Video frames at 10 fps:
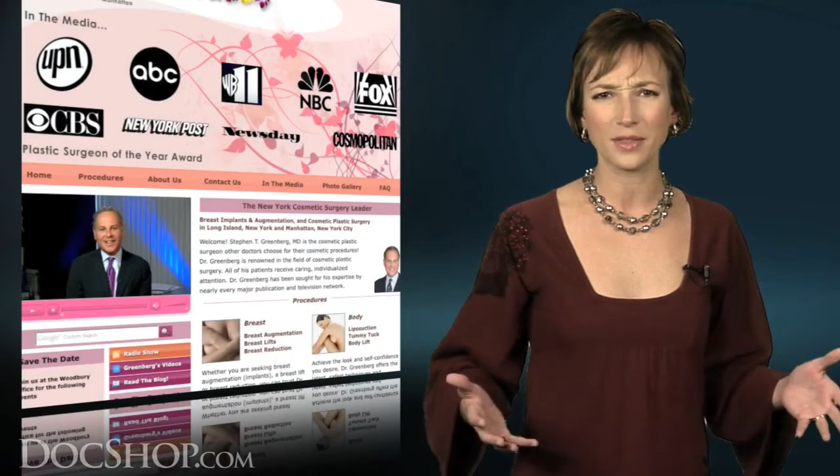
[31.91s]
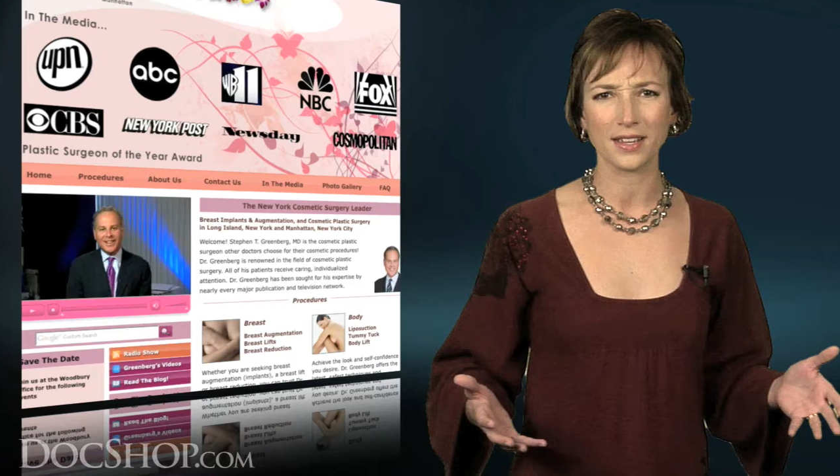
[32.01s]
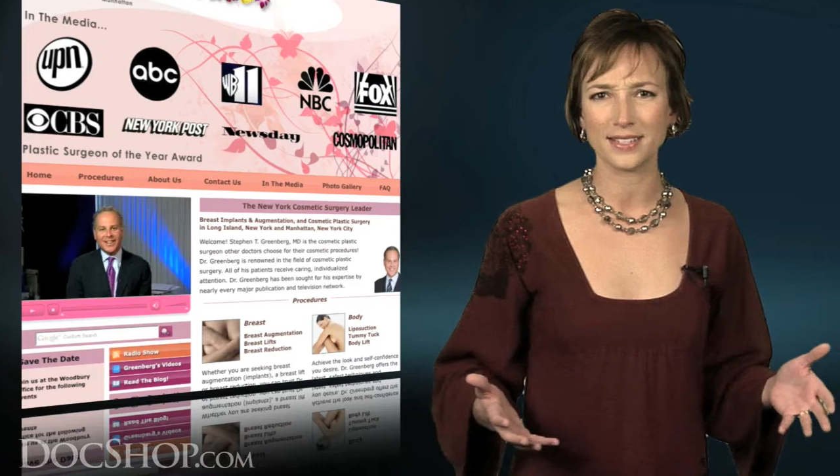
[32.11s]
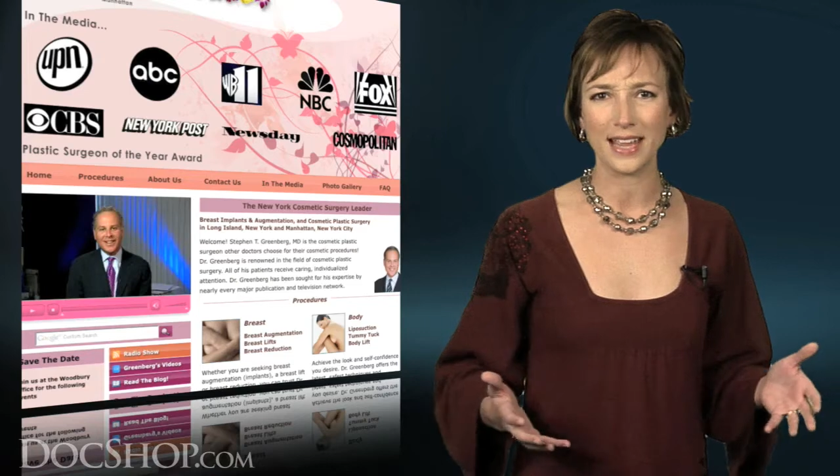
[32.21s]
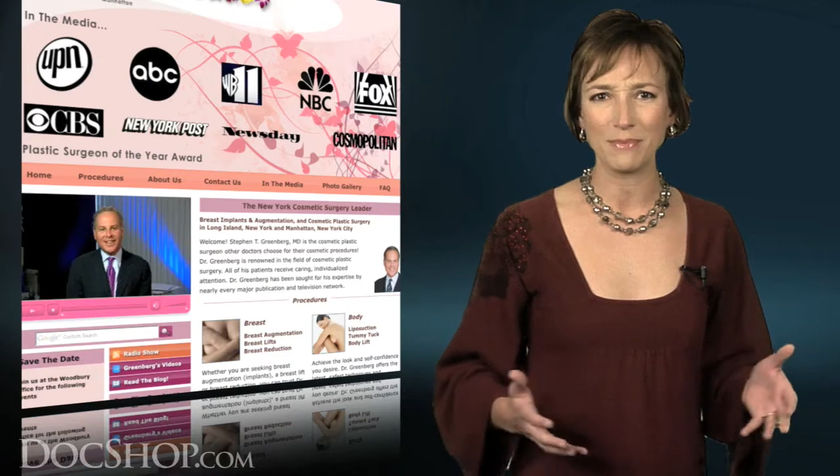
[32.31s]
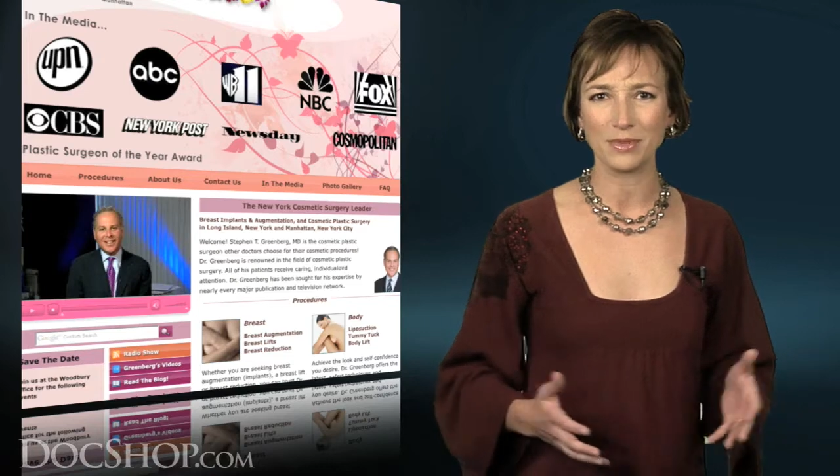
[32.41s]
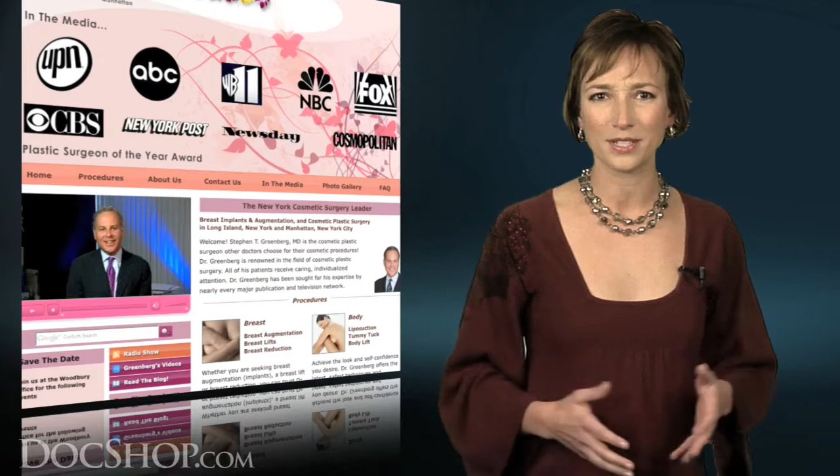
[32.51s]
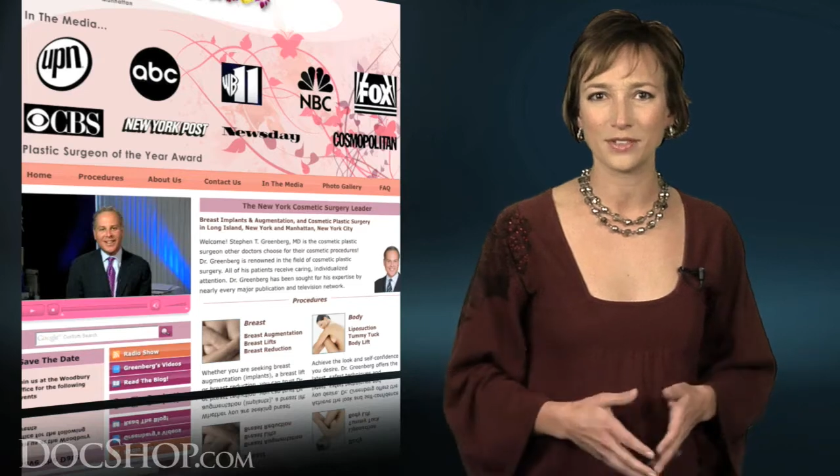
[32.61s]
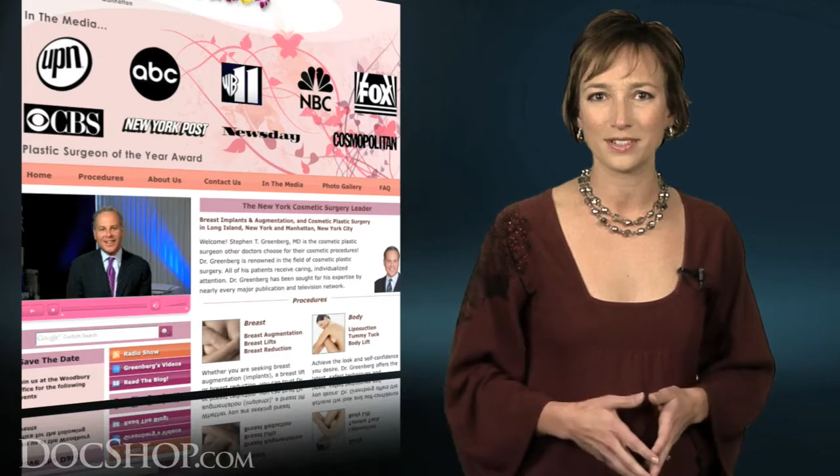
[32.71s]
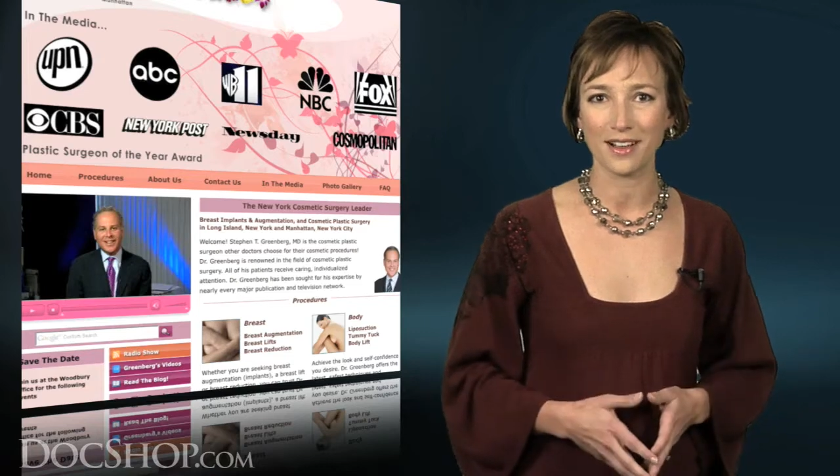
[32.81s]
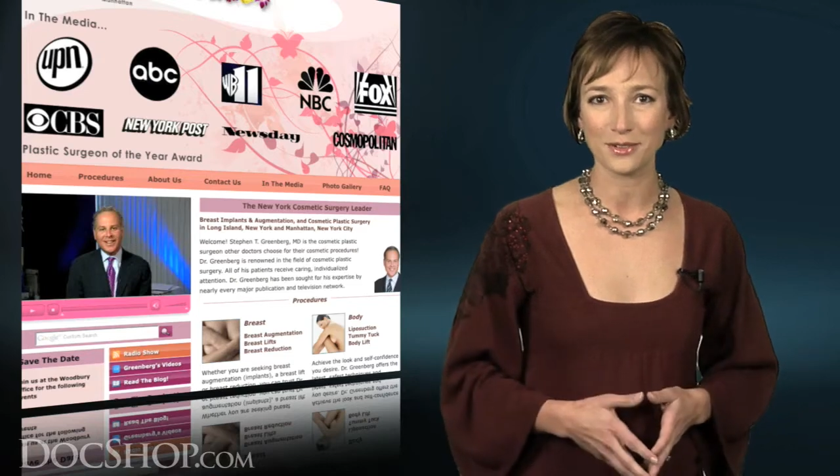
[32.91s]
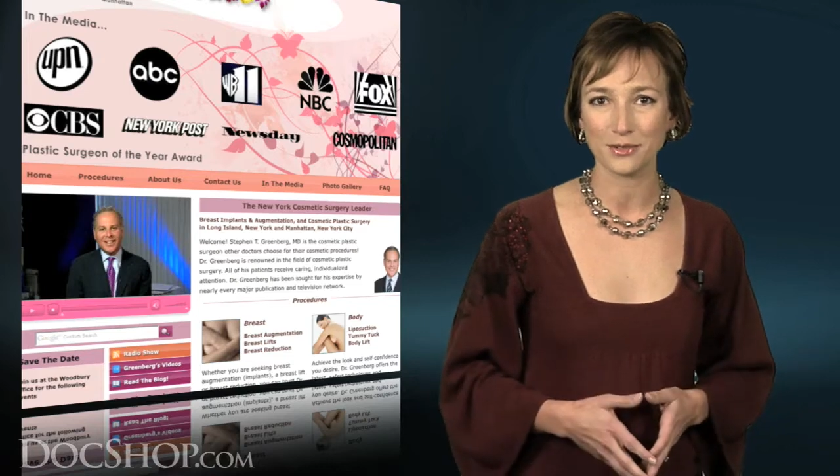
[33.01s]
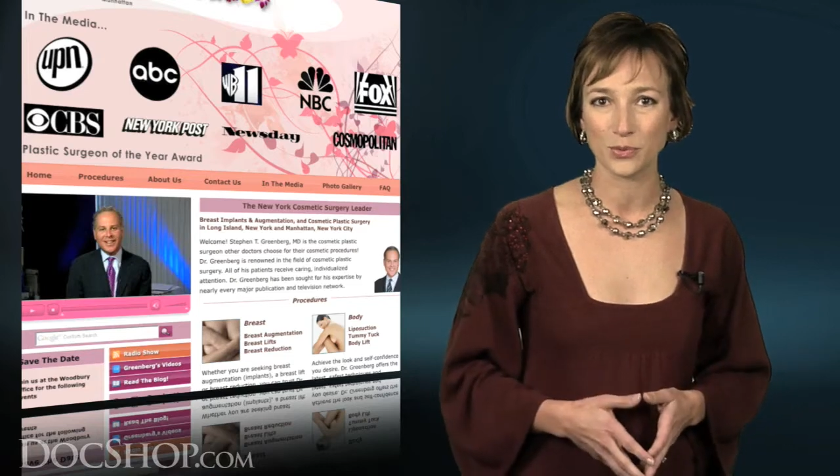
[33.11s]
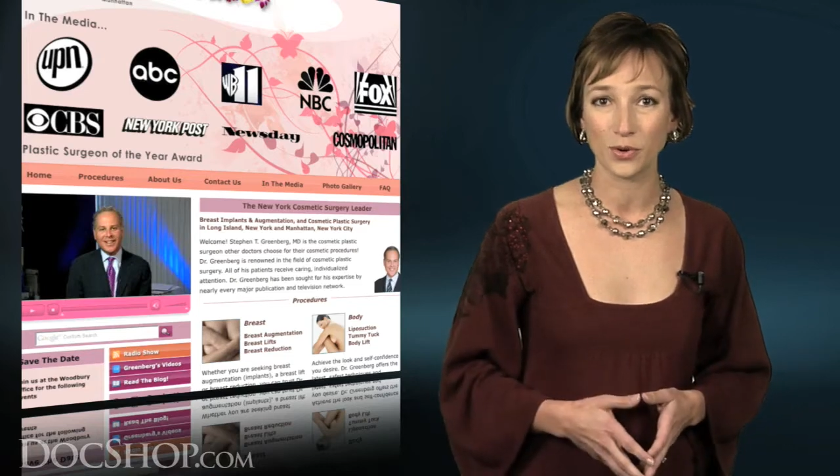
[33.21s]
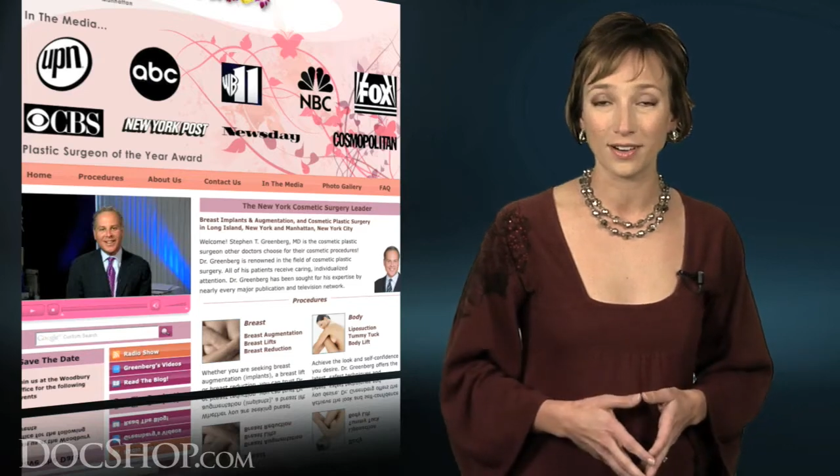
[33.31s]
examples of the
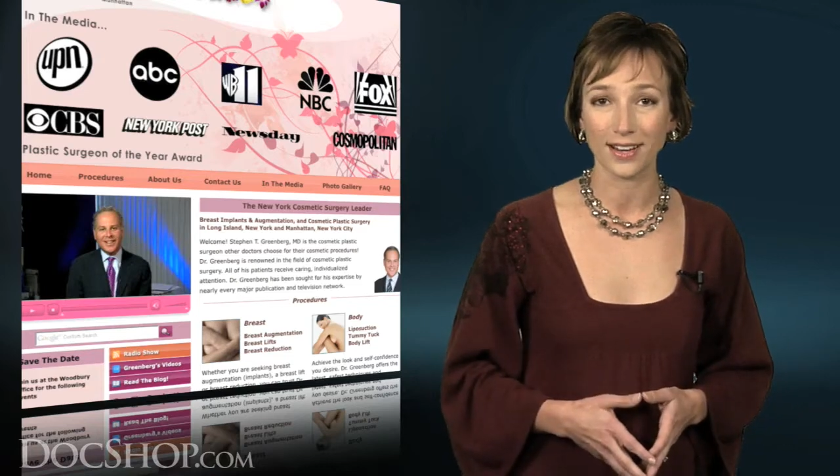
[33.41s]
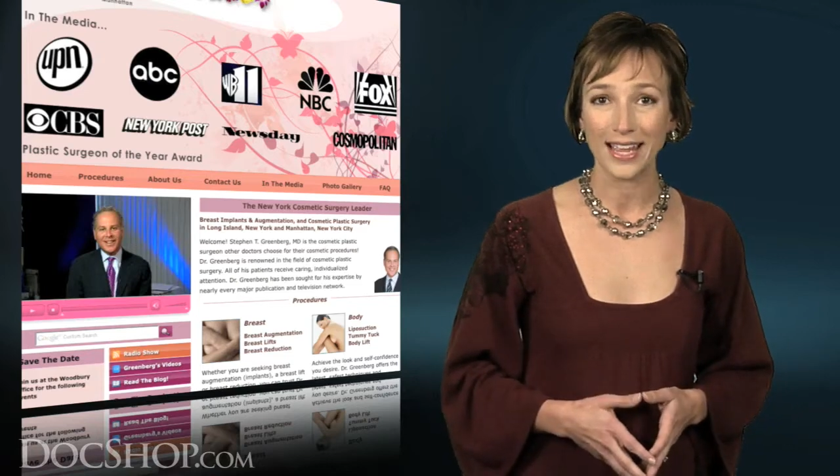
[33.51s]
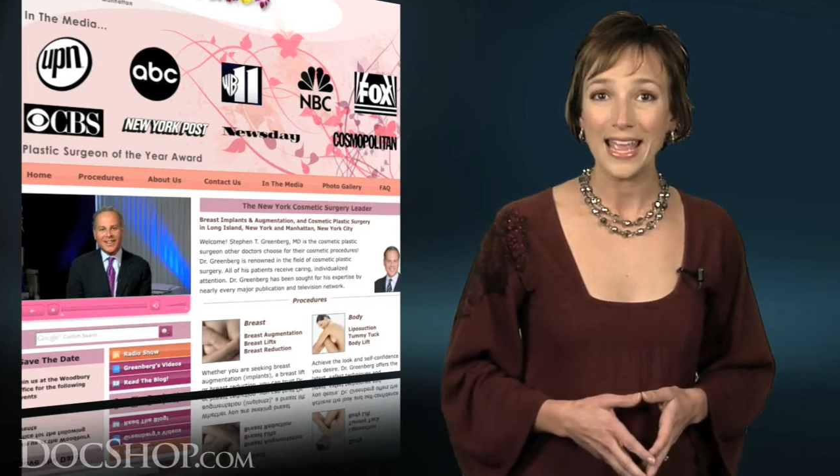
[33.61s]
doctor's work